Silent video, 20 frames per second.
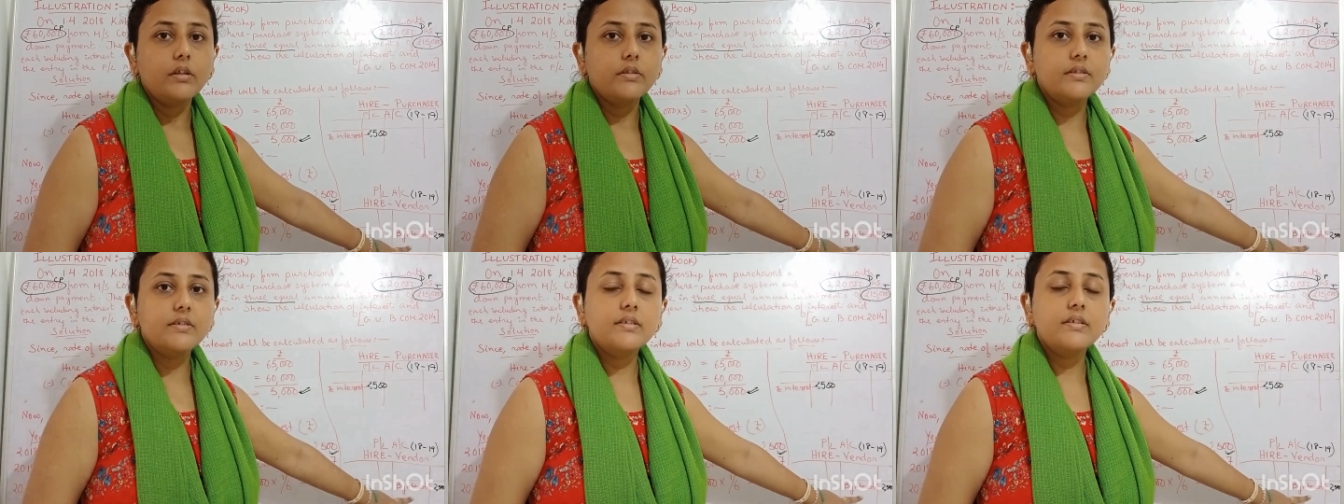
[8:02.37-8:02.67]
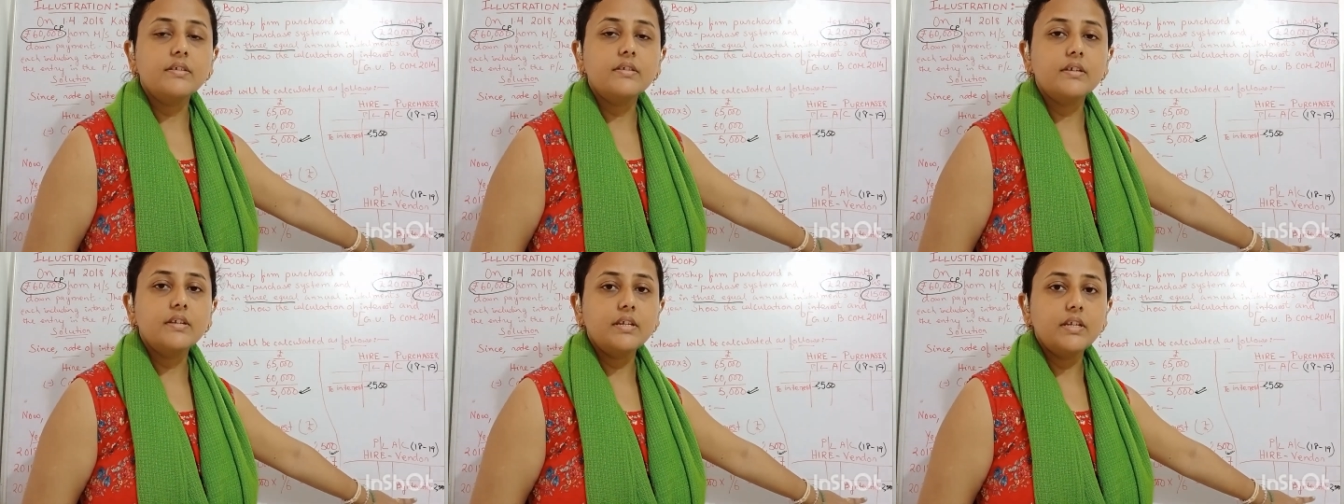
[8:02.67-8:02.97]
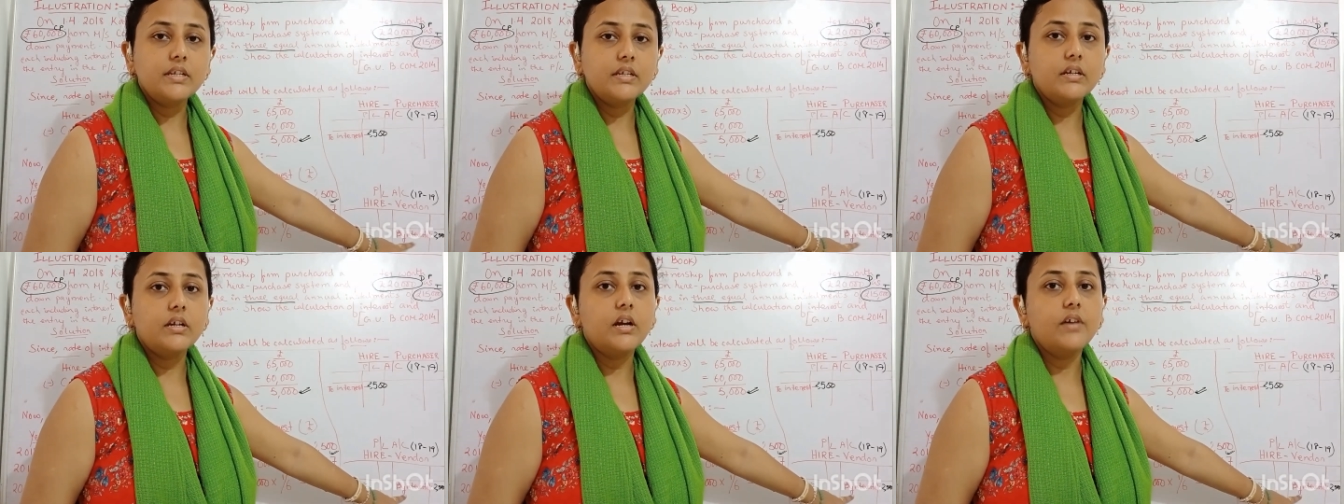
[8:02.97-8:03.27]
this is an
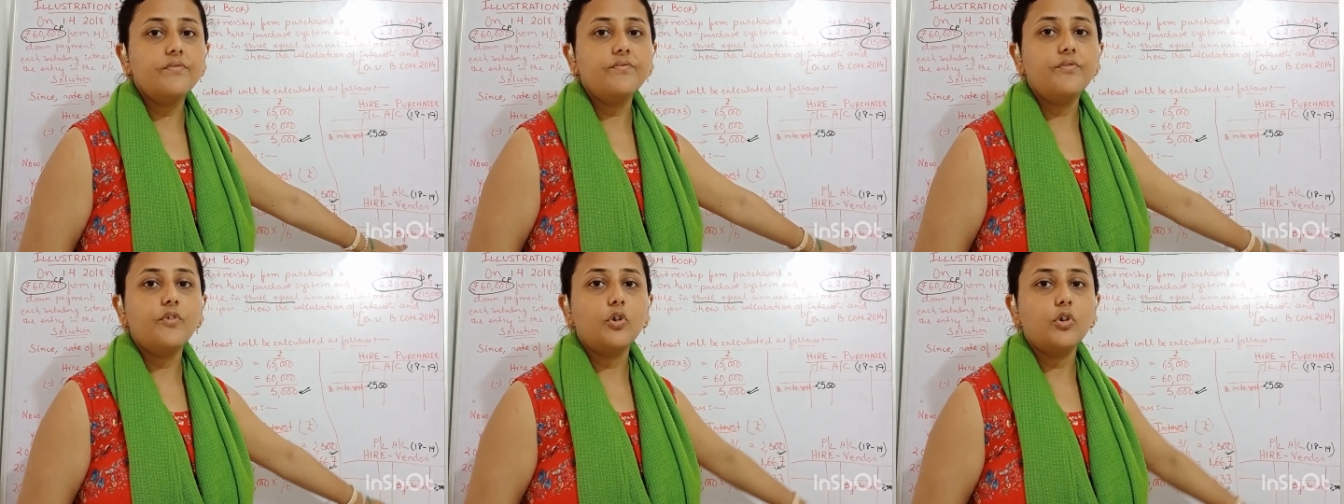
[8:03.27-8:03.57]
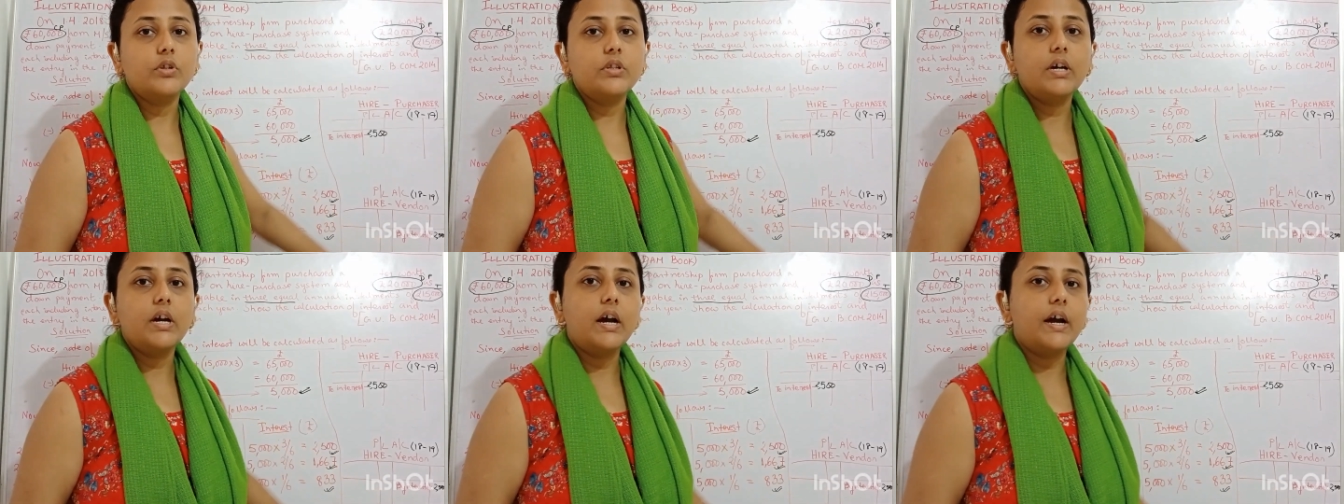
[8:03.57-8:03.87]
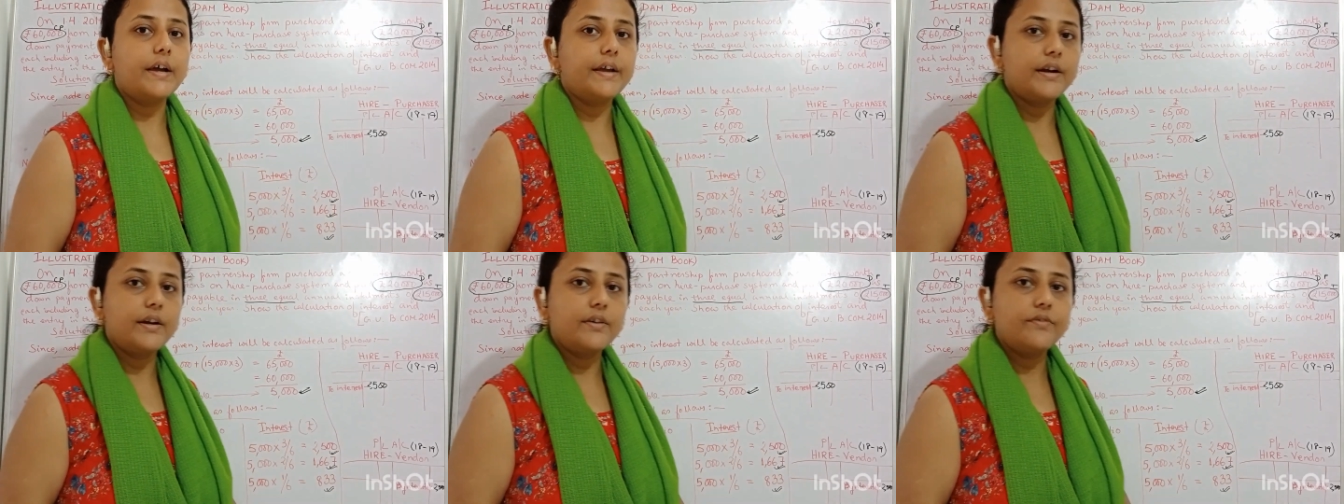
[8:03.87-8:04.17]
income for the
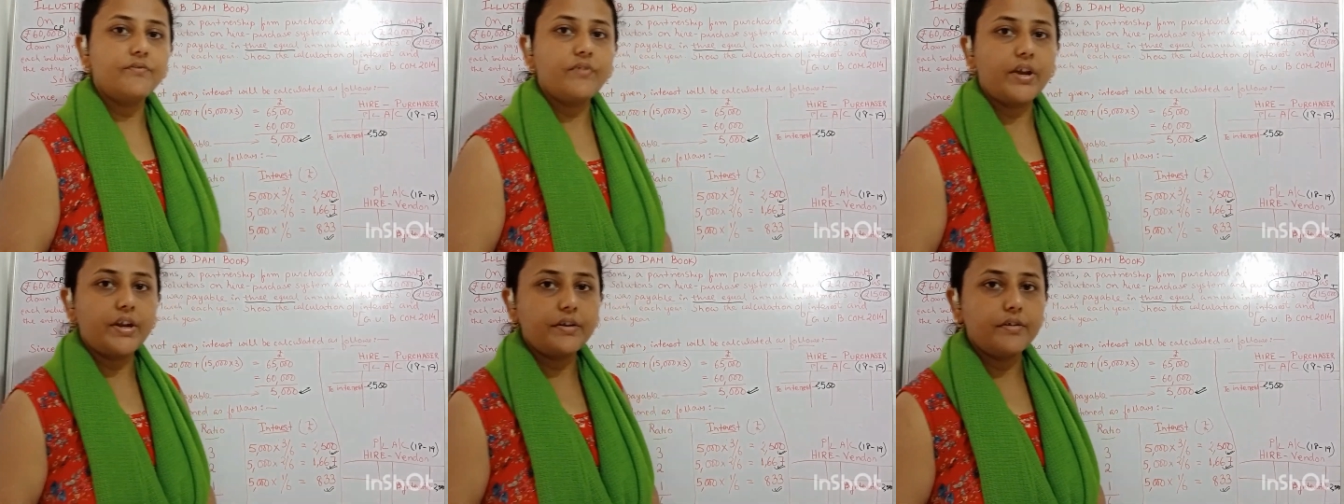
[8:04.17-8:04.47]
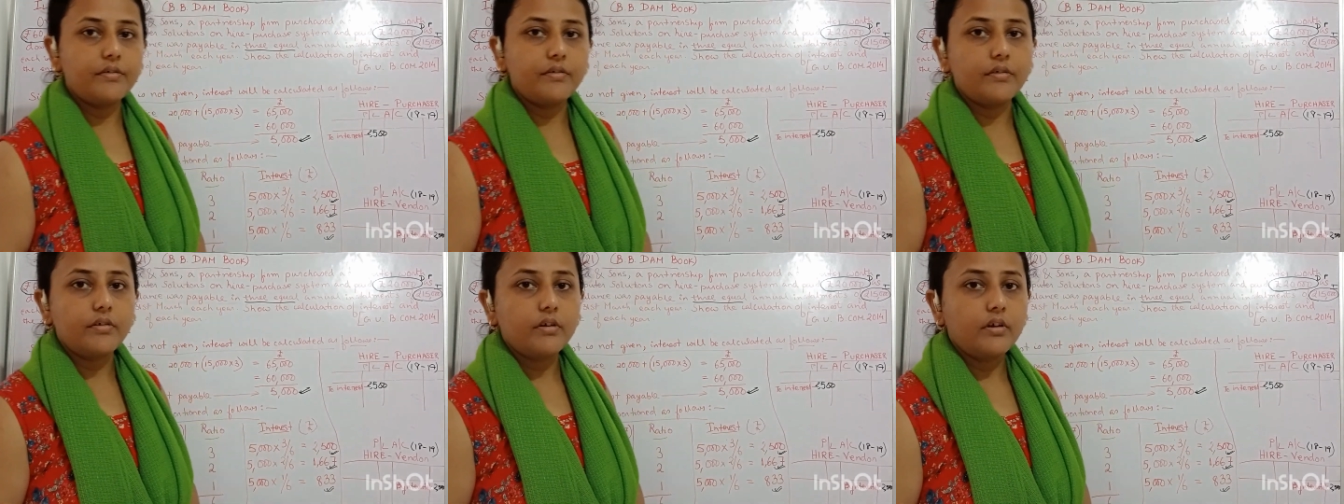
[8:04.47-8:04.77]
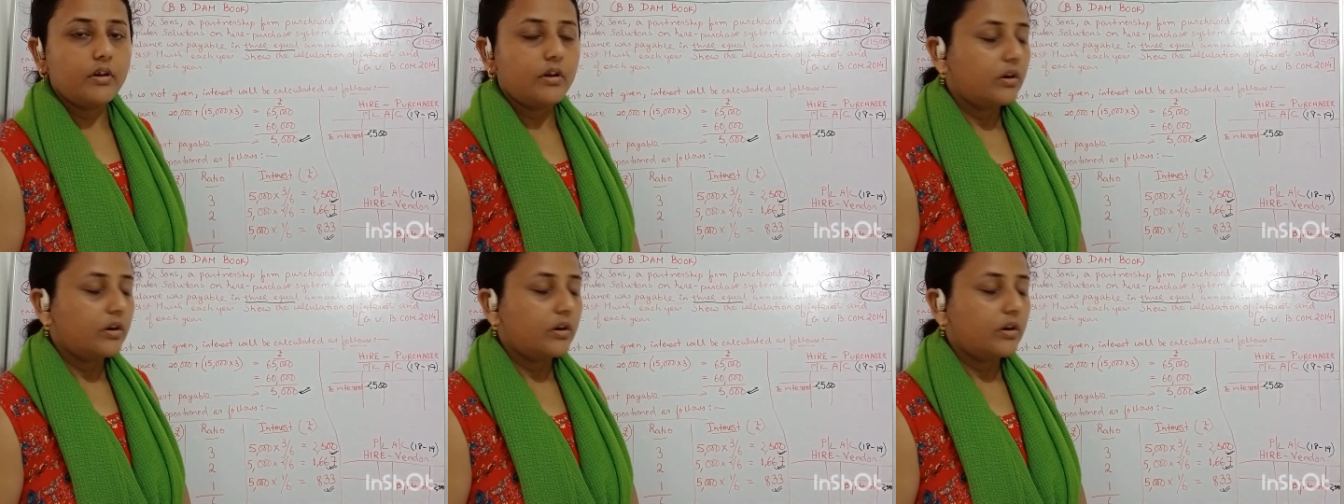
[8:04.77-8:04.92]
hire vendor.